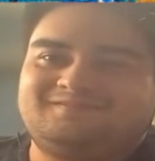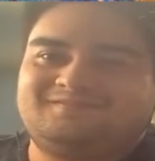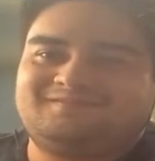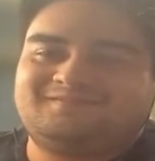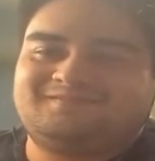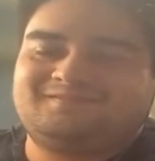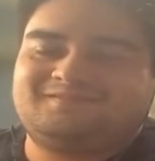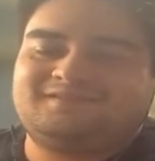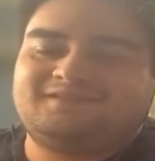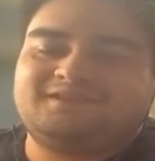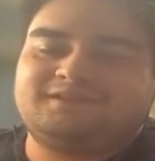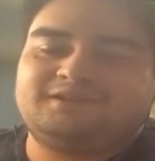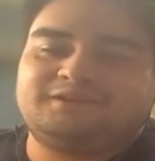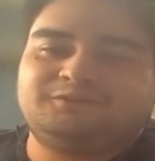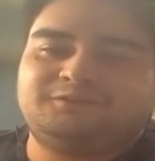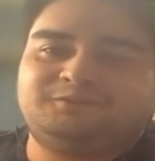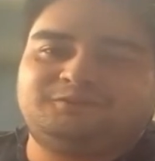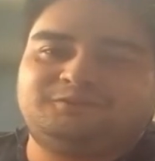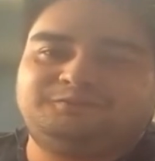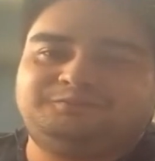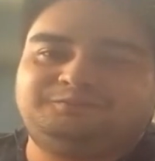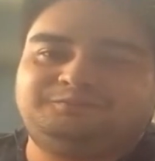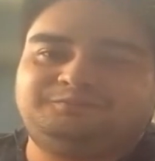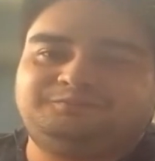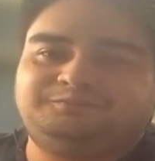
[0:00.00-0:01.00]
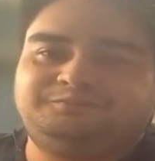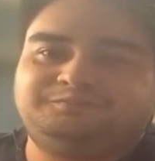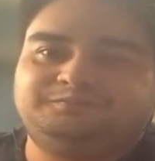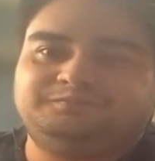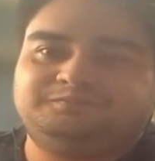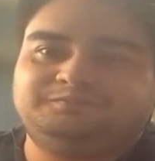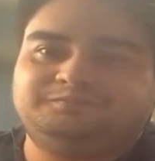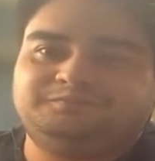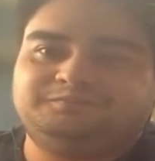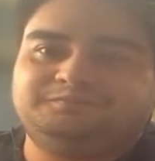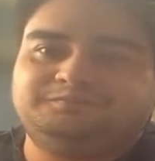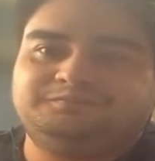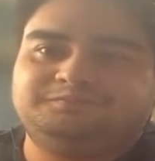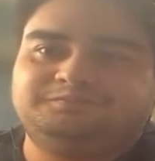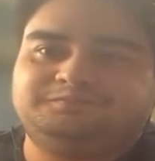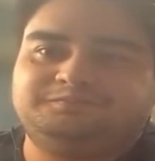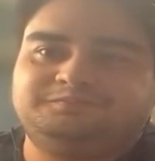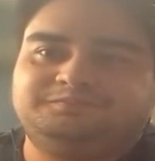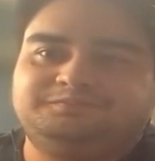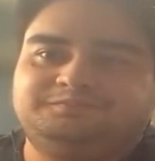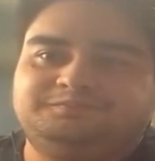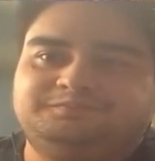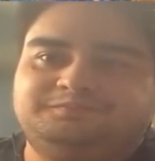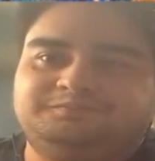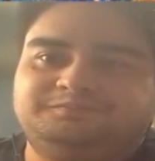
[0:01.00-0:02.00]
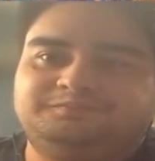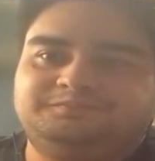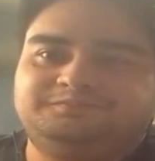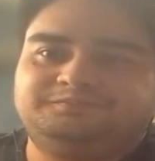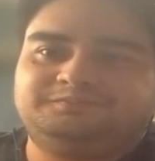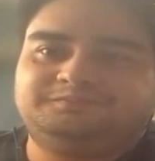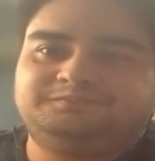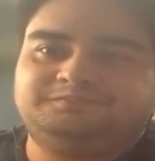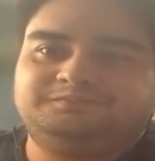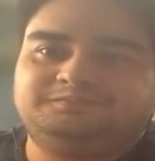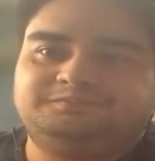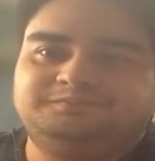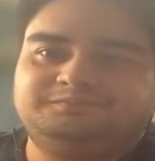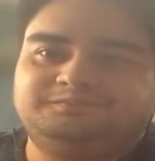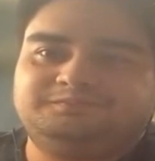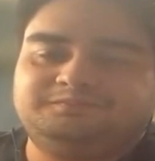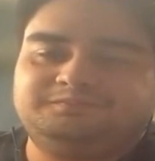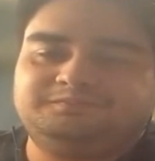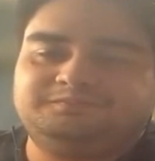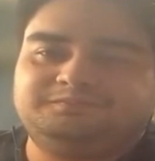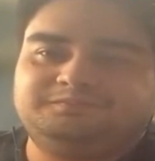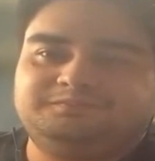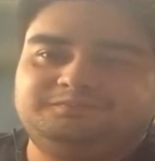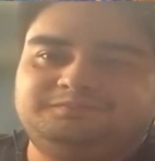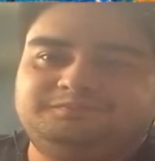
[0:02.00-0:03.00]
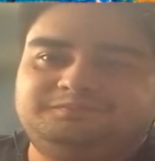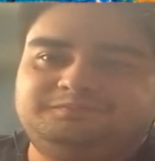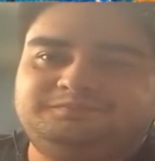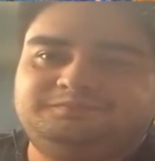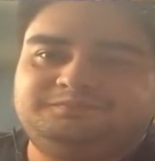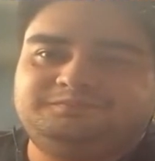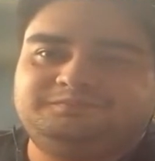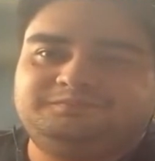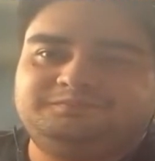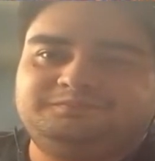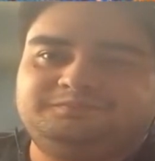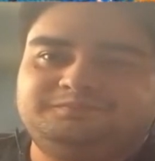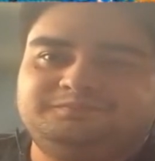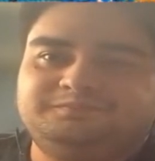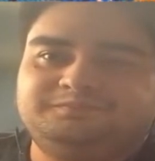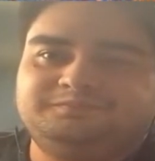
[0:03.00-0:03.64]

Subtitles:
[no speech]